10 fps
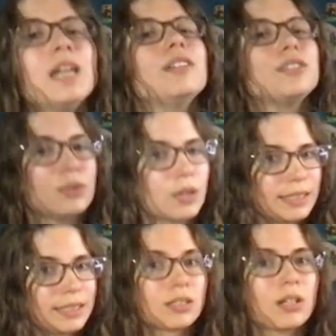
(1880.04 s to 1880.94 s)
Do not
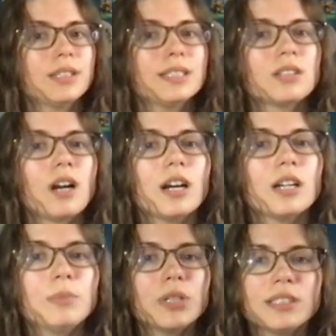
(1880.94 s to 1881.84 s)
discard this
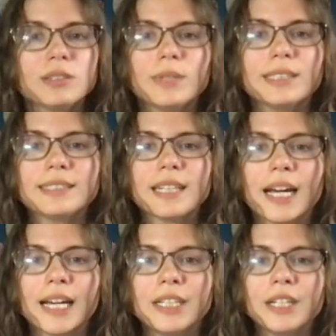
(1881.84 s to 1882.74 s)
card, put it to one
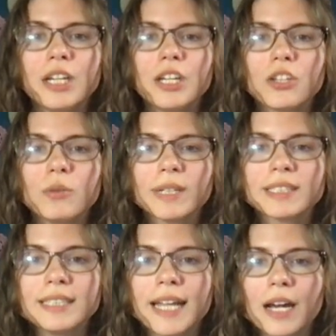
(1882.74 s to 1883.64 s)
side. You
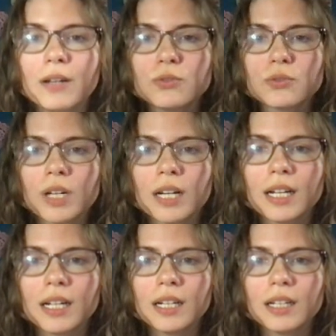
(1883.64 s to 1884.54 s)
must now
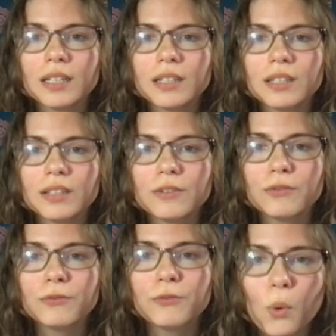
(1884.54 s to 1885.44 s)
draw
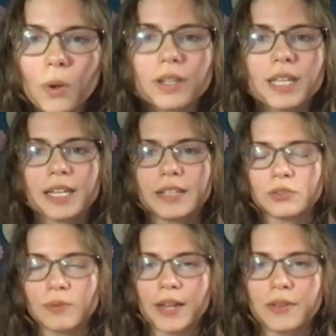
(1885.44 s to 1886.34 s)
4
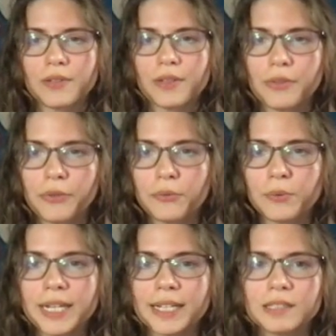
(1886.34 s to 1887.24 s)
kings rather than
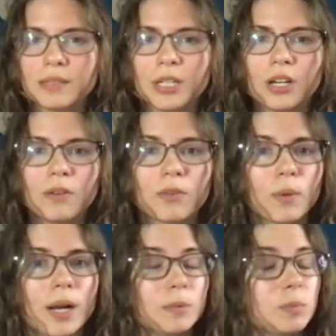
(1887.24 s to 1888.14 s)
3 to be
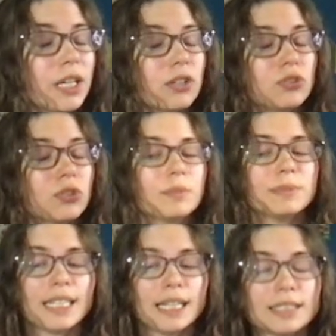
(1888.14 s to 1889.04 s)
overwhelmed by your
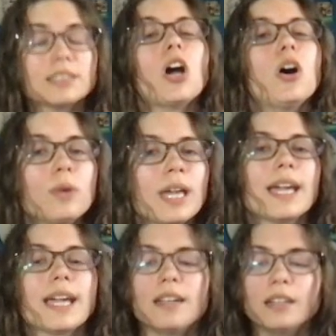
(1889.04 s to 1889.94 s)
circumstances.
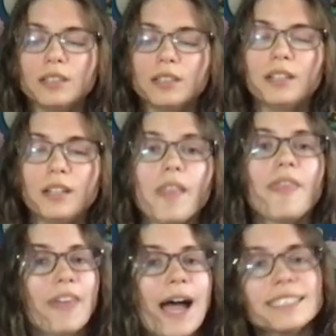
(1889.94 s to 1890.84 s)
Okay,
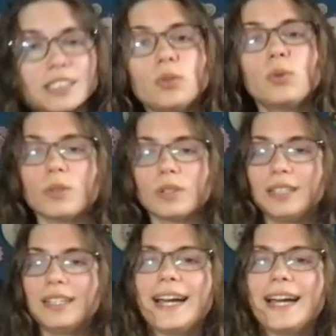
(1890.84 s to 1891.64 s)
that's cool.